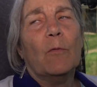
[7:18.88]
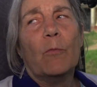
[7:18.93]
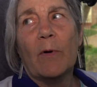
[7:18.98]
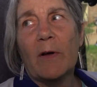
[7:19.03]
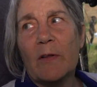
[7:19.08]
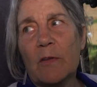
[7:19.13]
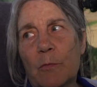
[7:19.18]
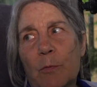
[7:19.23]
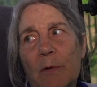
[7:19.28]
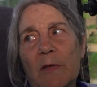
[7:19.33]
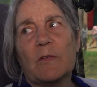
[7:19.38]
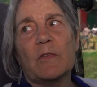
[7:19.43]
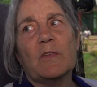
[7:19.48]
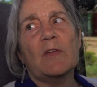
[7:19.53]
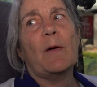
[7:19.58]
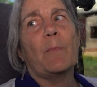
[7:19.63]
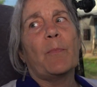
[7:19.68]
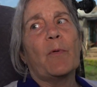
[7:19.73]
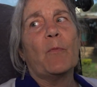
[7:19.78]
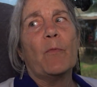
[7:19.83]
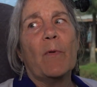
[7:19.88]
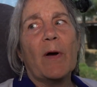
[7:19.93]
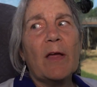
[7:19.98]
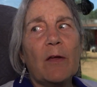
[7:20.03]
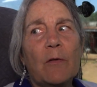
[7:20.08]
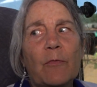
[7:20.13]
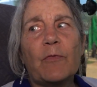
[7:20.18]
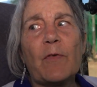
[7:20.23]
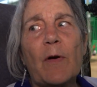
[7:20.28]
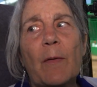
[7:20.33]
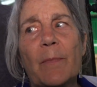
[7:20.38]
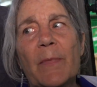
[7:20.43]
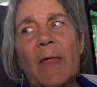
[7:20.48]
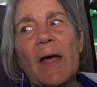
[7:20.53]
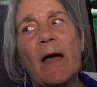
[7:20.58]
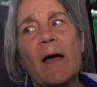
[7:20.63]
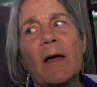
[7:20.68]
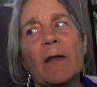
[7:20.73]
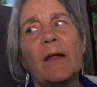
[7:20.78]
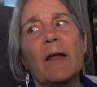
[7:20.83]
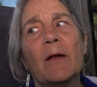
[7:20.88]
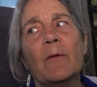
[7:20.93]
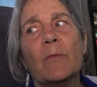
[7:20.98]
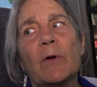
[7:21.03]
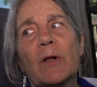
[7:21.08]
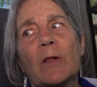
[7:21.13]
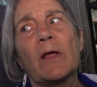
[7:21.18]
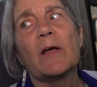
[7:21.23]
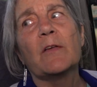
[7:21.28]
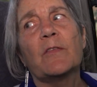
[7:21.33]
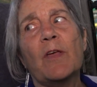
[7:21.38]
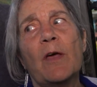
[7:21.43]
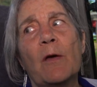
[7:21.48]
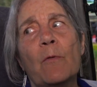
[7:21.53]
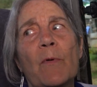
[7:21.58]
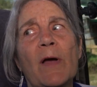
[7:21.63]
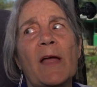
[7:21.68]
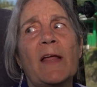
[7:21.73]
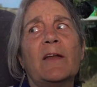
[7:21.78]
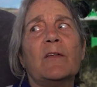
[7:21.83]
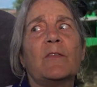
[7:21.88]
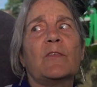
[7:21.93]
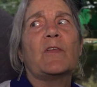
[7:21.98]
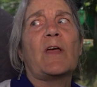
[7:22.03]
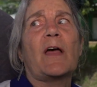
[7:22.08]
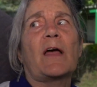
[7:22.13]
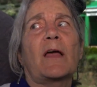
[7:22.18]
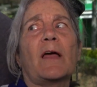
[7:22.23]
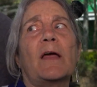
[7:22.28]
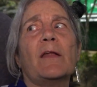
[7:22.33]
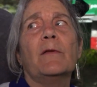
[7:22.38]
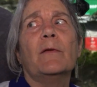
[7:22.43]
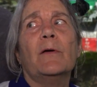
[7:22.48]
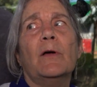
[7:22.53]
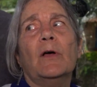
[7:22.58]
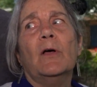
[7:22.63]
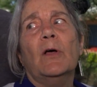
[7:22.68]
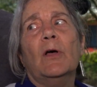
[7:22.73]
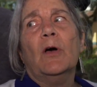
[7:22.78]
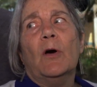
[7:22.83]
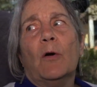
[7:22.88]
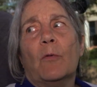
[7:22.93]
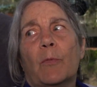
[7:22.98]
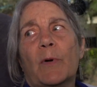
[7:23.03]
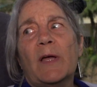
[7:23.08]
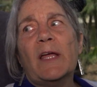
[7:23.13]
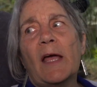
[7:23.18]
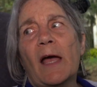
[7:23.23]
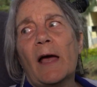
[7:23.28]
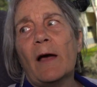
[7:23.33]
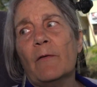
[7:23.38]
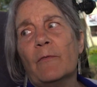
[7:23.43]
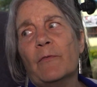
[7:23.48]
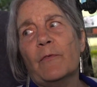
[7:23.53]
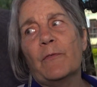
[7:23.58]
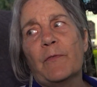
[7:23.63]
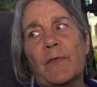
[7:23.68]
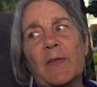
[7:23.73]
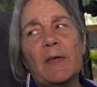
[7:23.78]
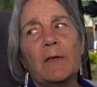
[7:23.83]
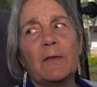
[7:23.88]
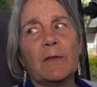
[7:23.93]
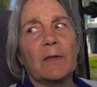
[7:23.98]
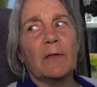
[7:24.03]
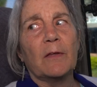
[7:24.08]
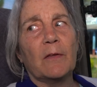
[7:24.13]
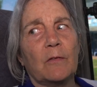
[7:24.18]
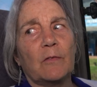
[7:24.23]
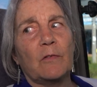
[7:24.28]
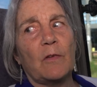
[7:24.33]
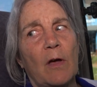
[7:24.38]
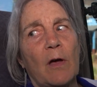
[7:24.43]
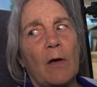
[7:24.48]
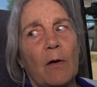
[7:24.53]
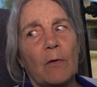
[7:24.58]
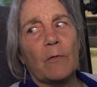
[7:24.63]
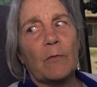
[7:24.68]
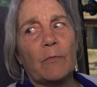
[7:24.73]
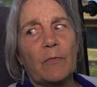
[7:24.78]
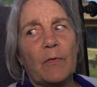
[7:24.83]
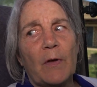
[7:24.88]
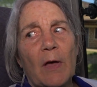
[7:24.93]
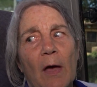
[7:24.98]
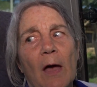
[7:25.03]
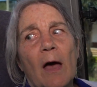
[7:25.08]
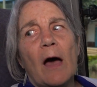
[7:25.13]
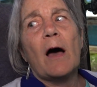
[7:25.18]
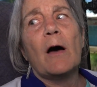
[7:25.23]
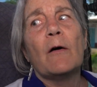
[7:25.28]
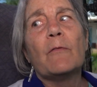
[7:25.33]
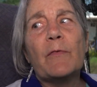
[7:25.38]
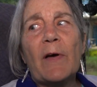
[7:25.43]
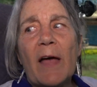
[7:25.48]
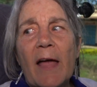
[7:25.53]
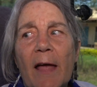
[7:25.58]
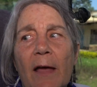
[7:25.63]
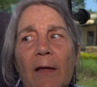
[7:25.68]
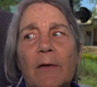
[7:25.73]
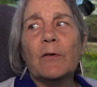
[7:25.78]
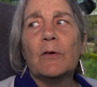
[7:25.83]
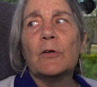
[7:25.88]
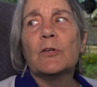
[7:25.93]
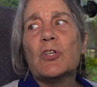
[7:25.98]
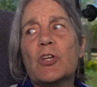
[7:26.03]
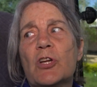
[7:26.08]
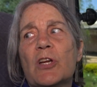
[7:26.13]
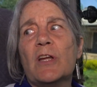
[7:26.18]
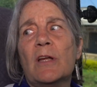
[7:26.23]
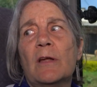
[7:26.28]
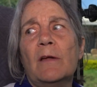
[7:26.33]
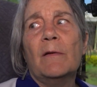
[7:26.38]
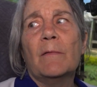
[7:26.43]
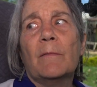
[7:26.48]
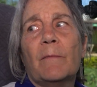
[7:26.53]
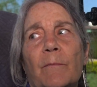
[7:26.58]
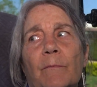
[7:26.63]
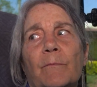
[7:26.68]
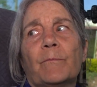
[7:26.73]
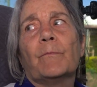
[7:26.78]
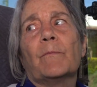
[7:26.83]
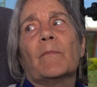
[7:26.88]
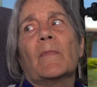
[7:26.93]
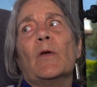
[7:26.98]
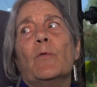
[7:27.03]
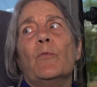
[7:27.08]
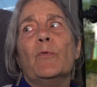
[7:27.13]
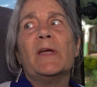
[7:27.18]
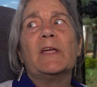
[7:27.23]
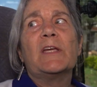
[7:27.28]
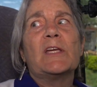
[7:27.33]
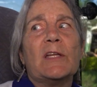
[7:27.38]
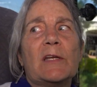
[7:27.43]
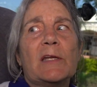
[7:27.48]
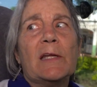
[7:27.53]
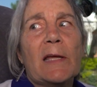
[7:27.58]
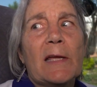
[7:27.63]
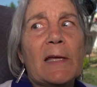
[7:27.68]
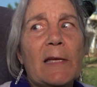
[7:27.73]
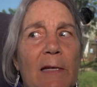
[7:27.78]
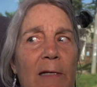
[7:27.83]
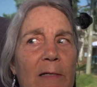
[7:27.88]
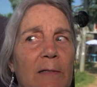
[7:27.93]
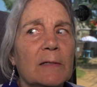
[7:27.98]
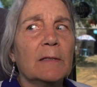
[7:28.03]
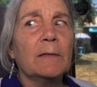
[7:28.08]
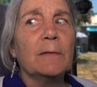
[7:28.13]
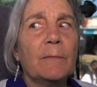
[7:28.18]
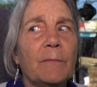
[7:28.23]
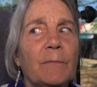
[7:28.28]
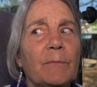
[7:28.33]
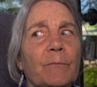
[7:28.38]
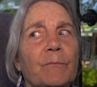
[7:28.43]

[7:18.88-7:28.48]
Once we step away from that and realize, hey, wait a second, we have feelings of energy, we can hear,